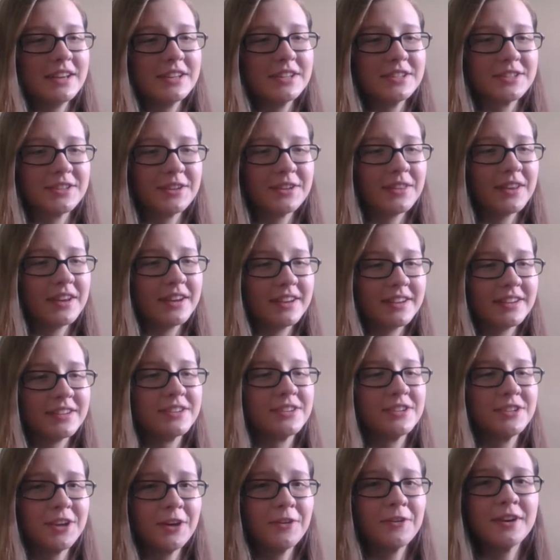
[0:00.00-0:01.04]
So they
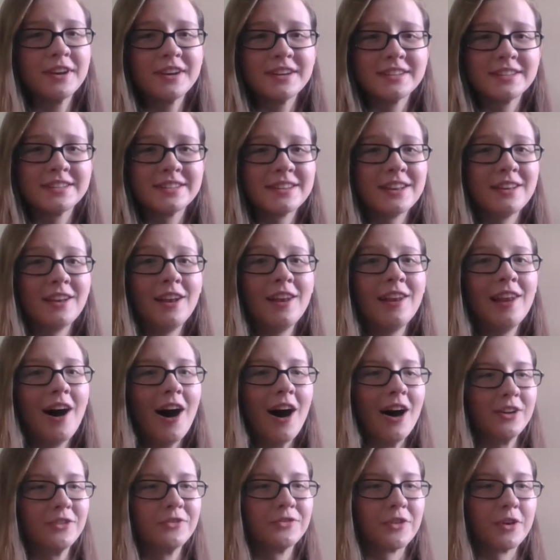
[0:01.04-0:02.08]
showed us a
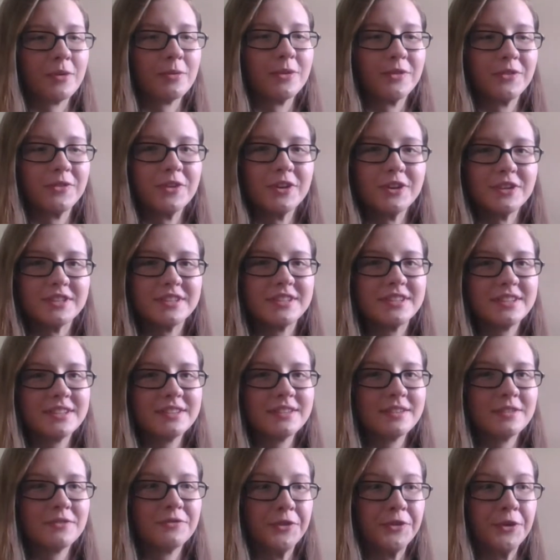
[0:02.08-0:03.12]
lot from the first
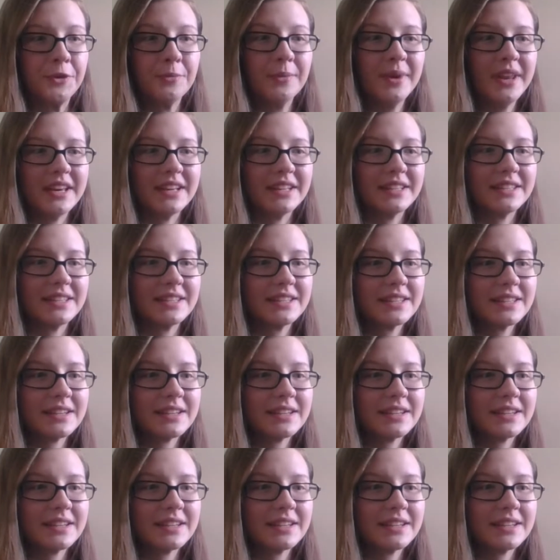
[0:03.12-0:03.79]
few minutes.